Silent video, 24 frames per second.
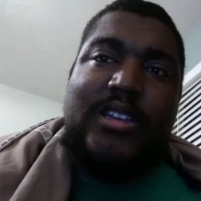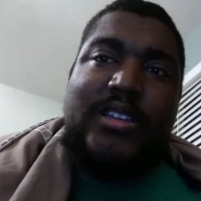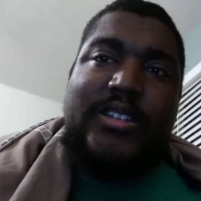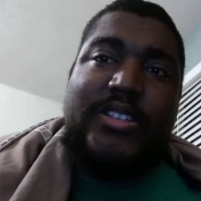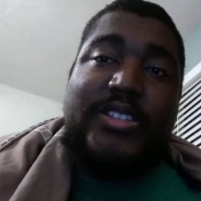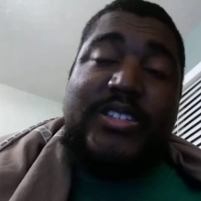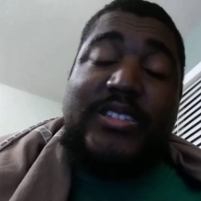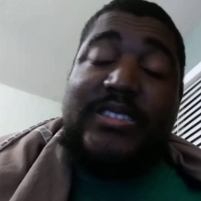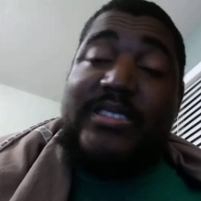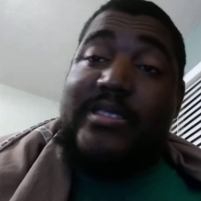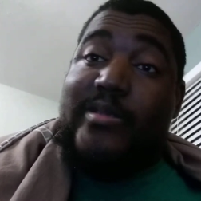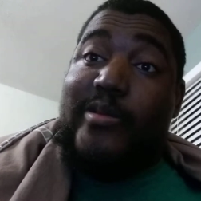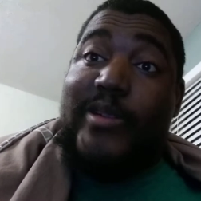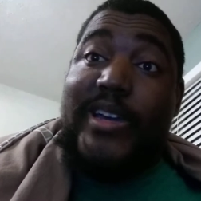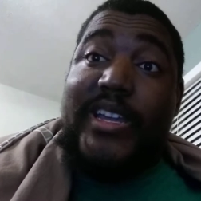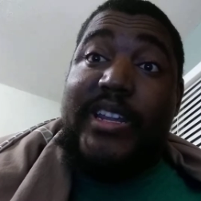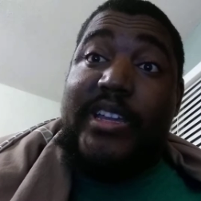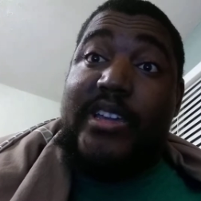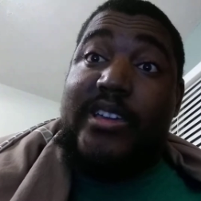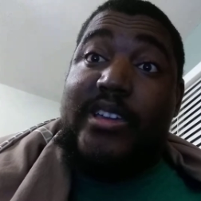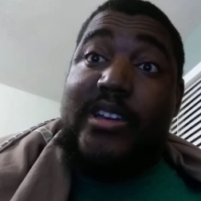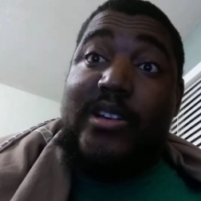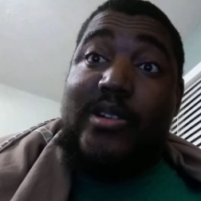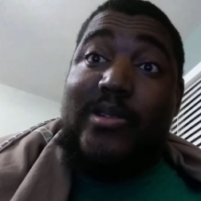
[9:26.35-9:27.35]
just the way to
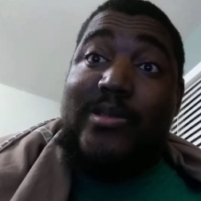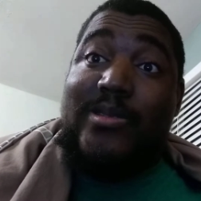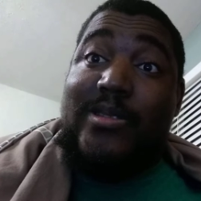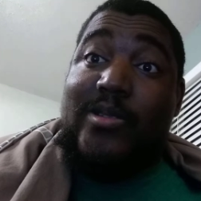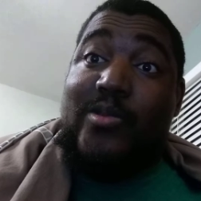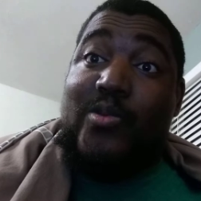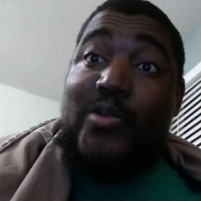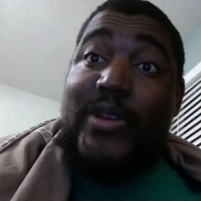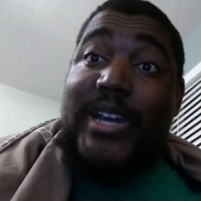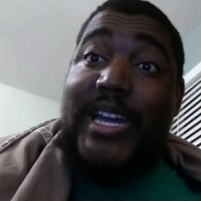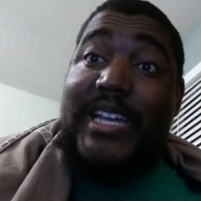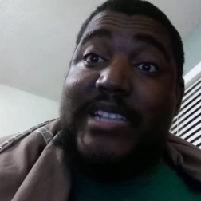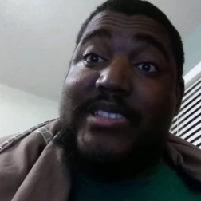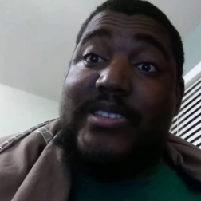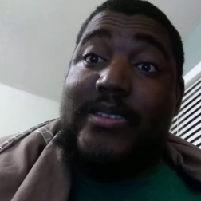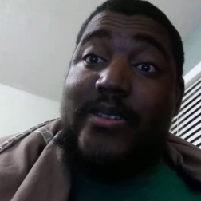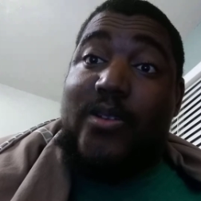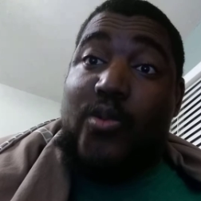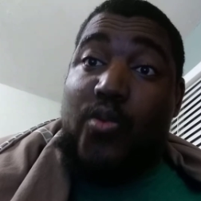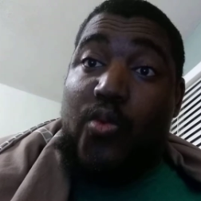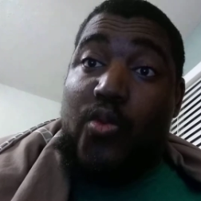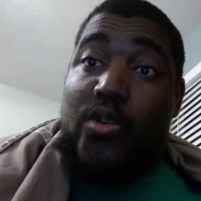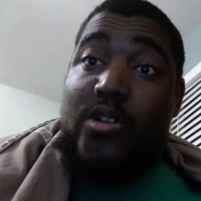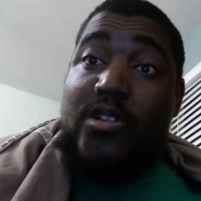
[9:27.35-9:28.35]
go the way to
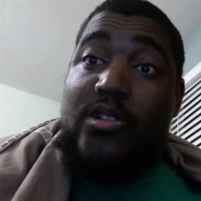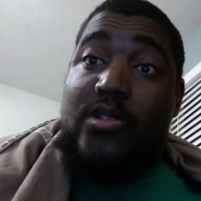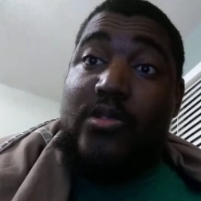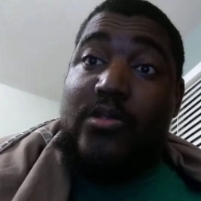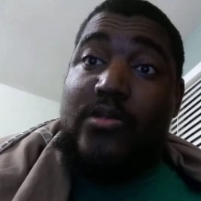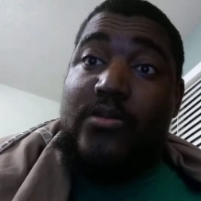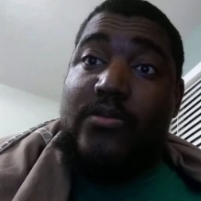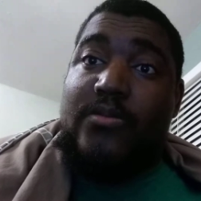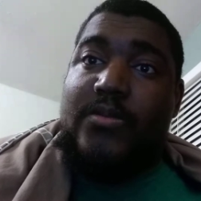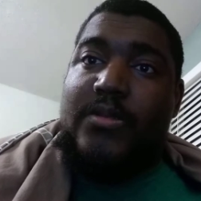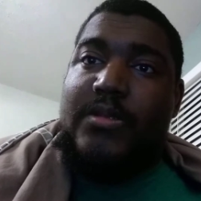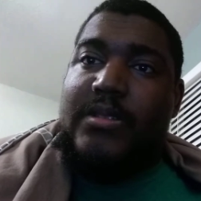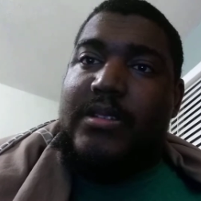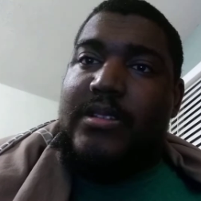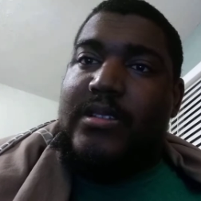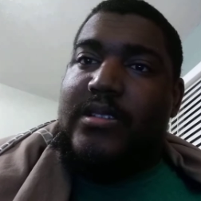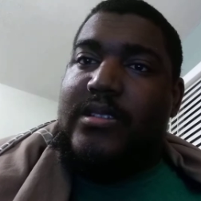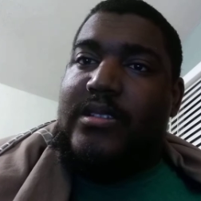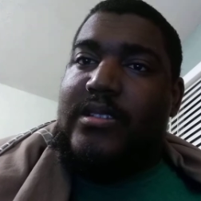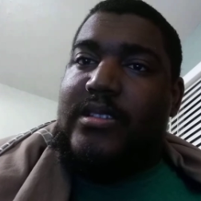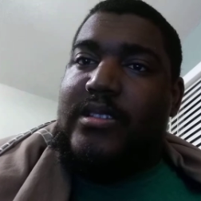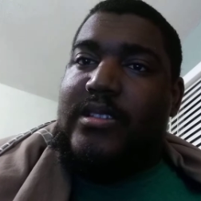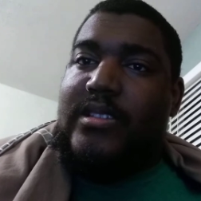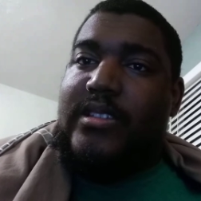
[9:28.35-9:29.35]
grow
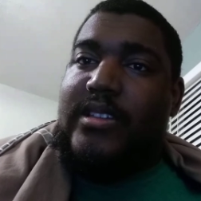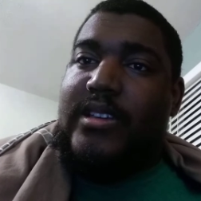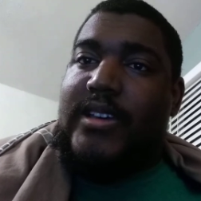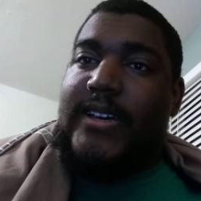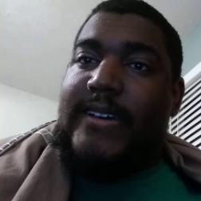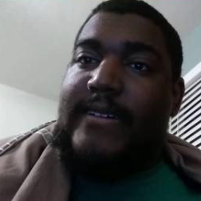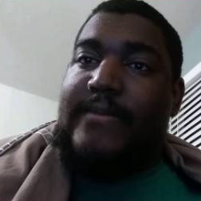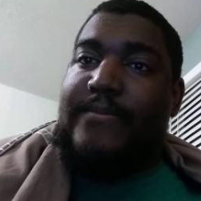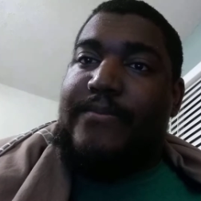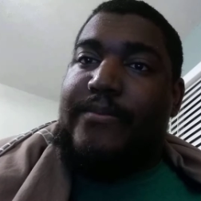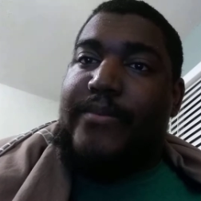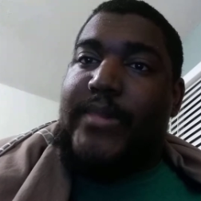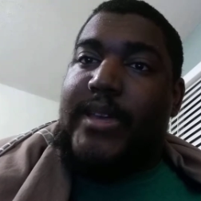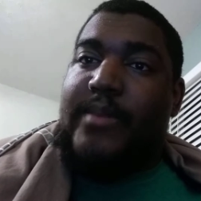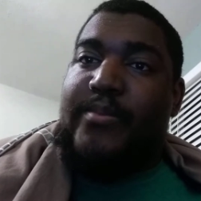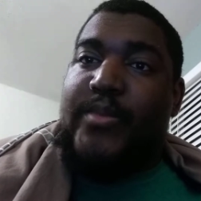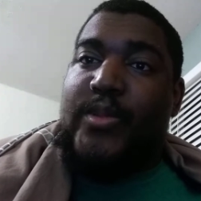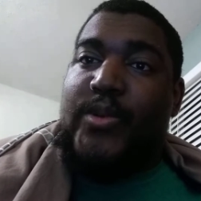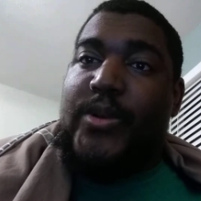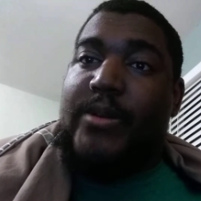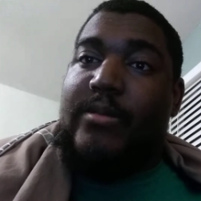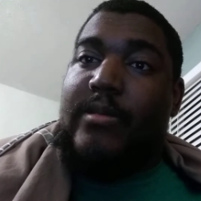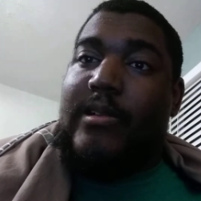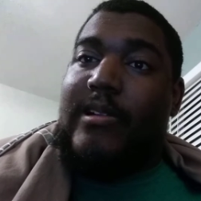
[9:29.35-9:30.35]
um, big
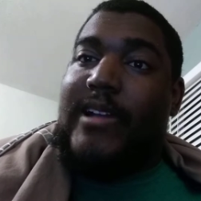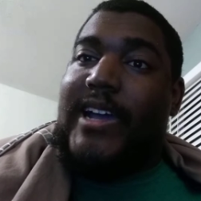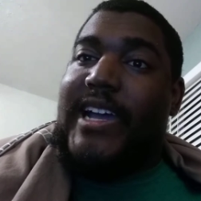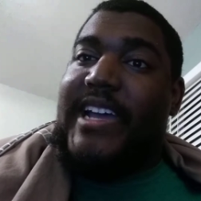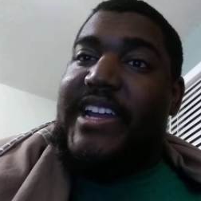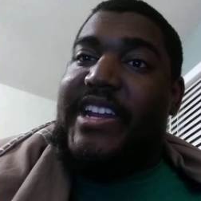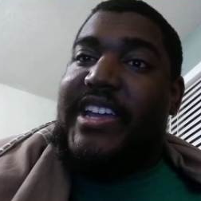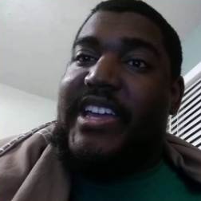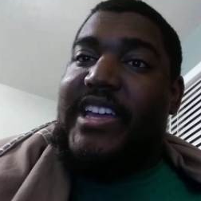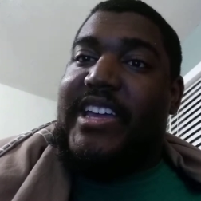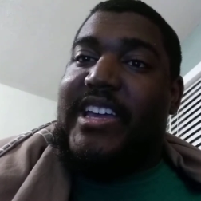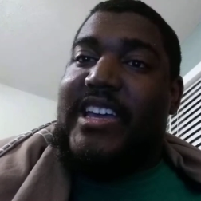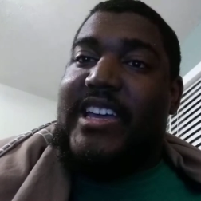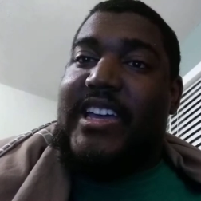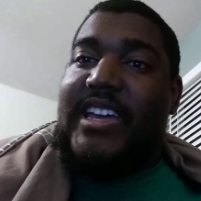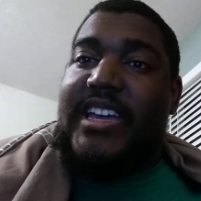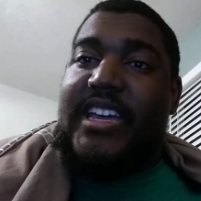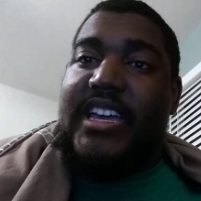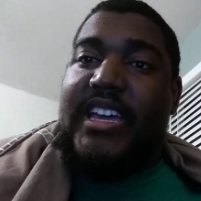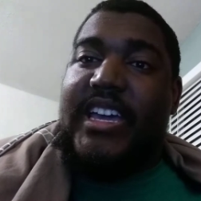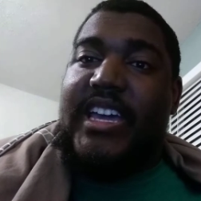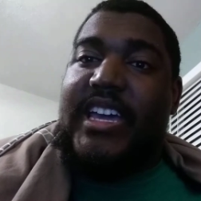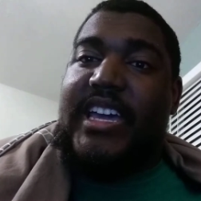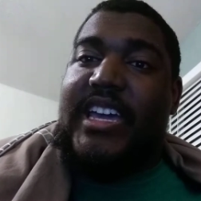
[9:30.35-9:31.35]
boy variety
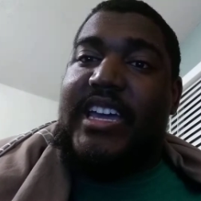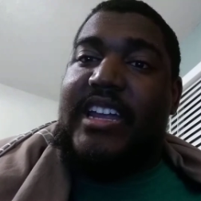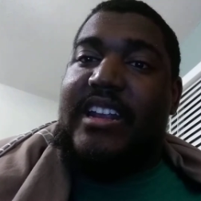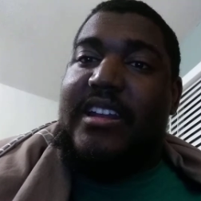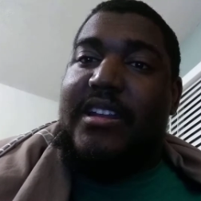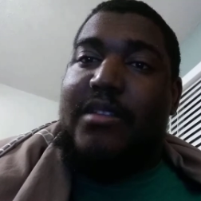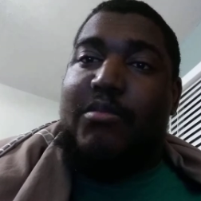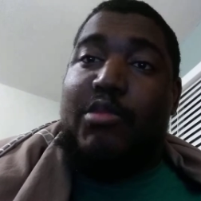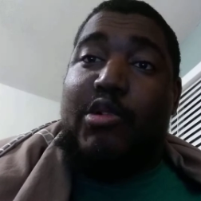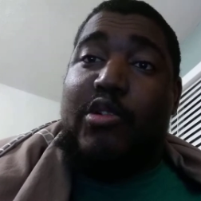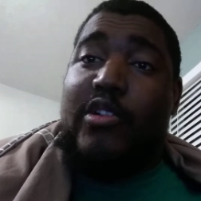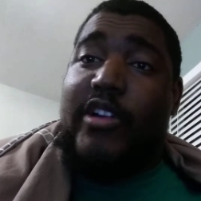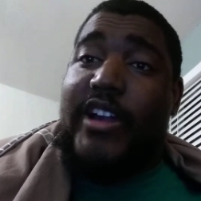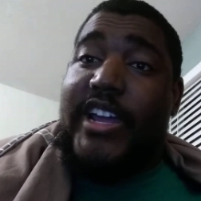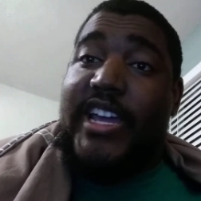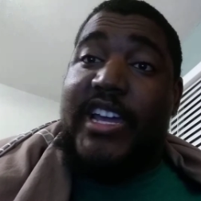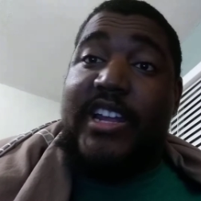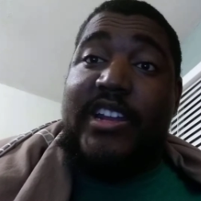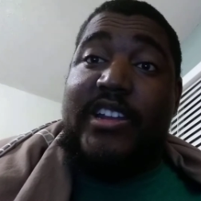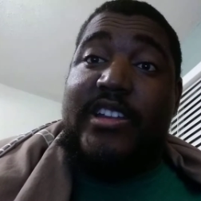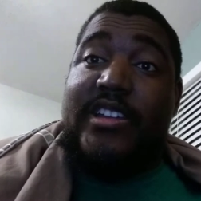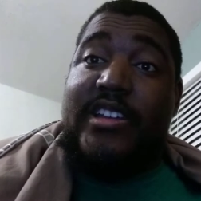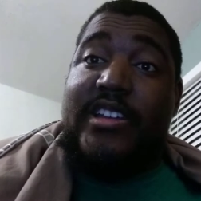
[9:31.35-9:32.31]
and the brand